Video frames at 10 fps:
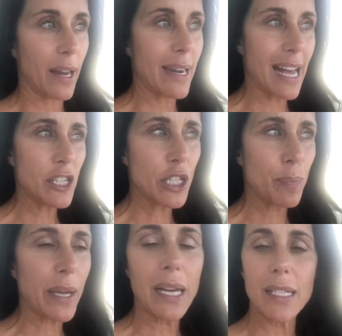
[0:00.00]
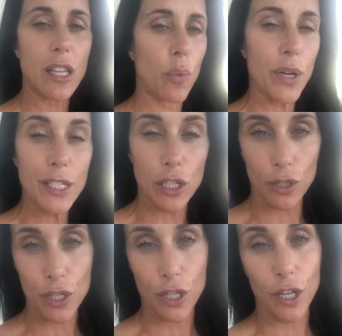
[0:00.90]
Not just because of the
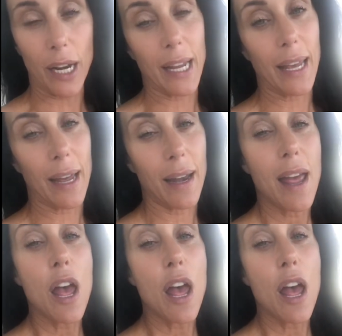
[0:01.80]
results you're gonna get,